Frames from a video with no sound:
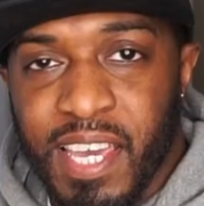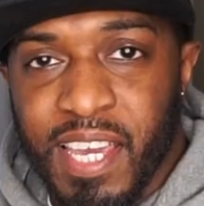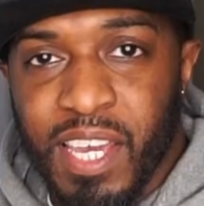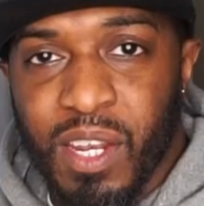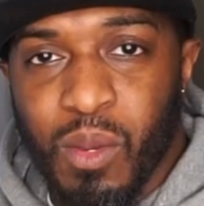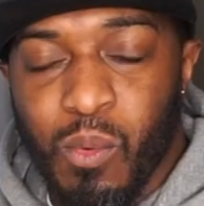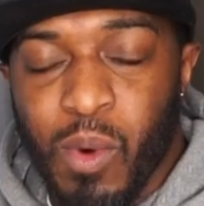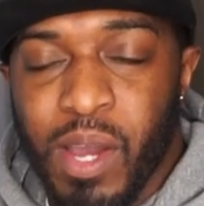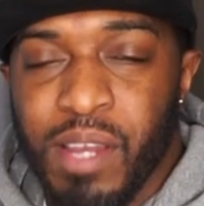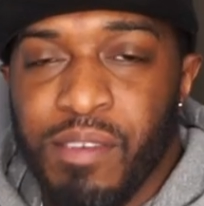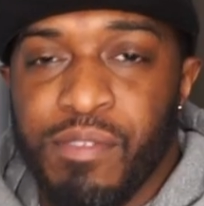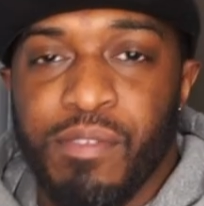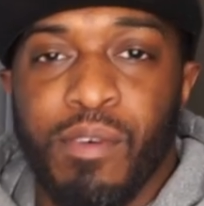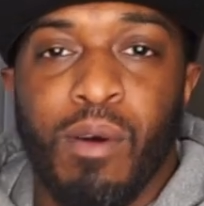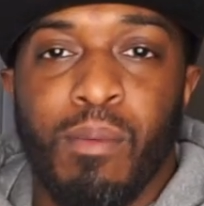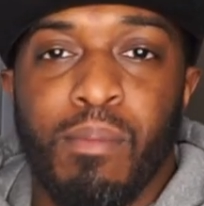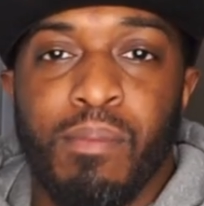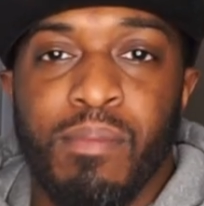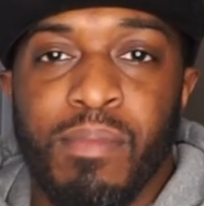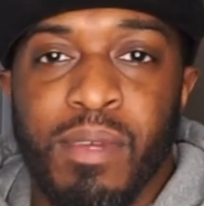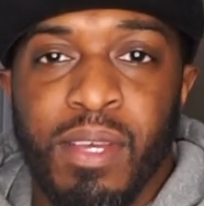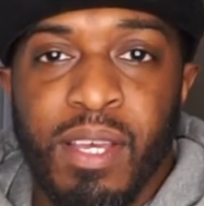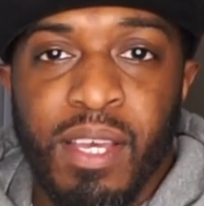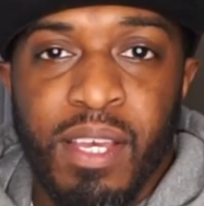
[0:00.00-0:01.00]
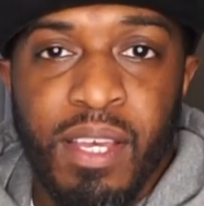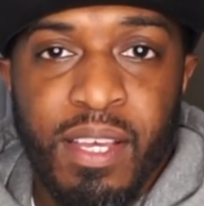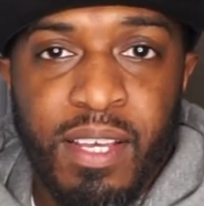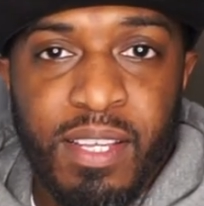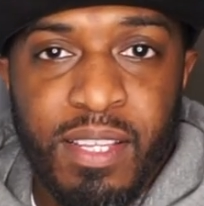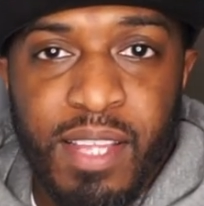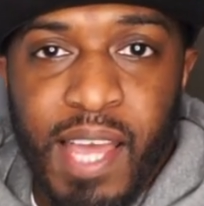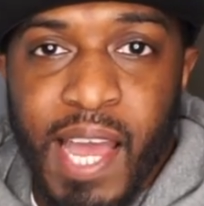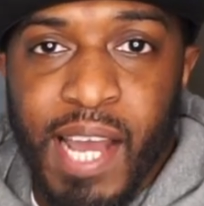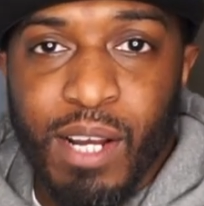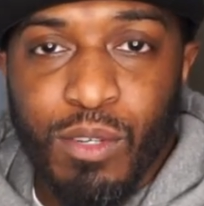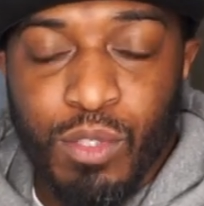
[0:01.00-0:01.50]
use for podcasting or
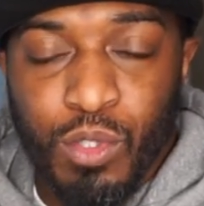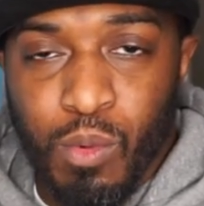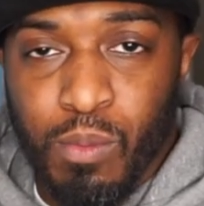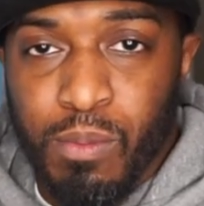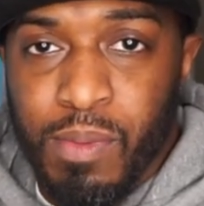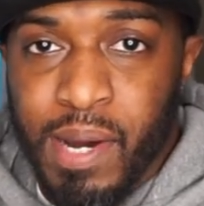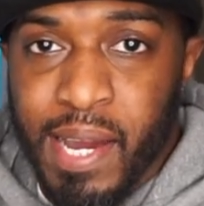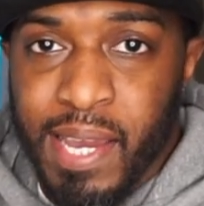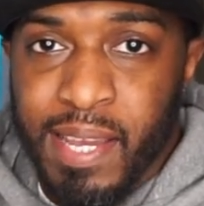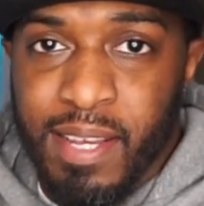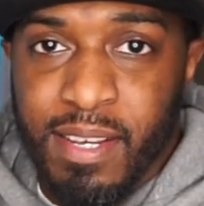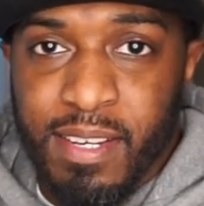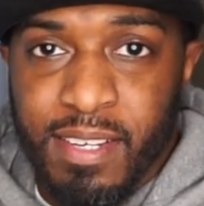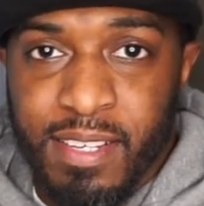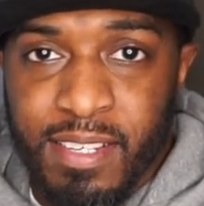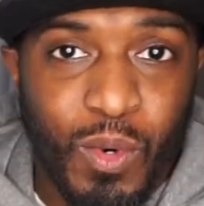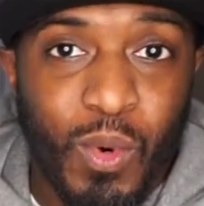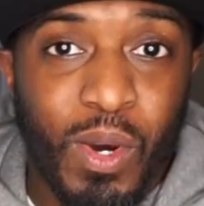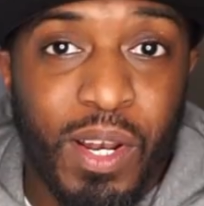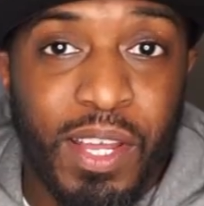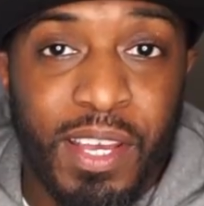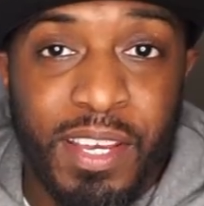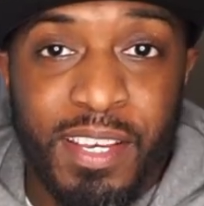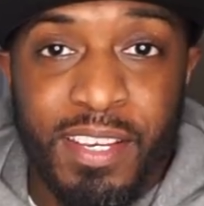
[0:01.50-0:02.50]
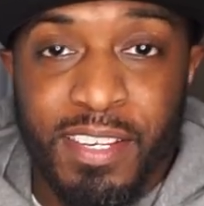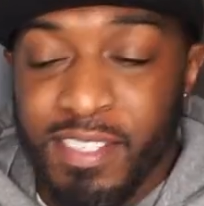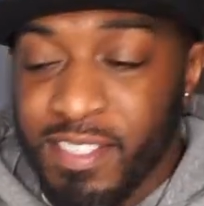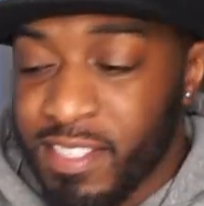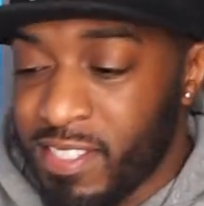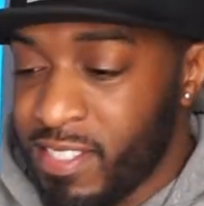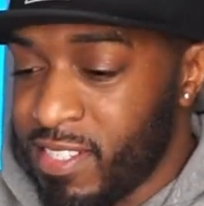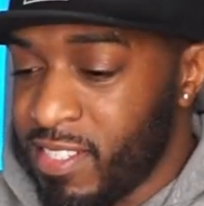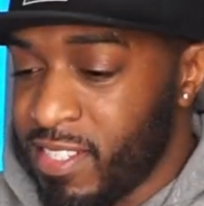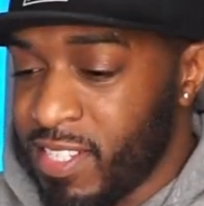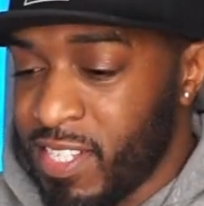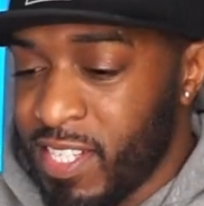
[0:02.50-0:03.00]
recording YouTube videos. So
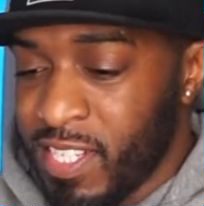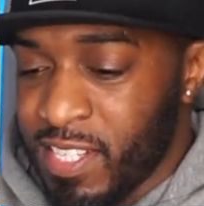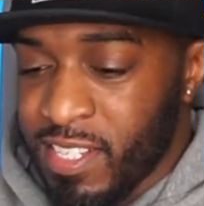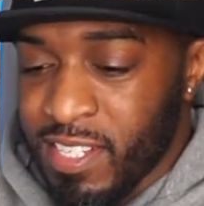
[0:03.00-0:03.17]
check those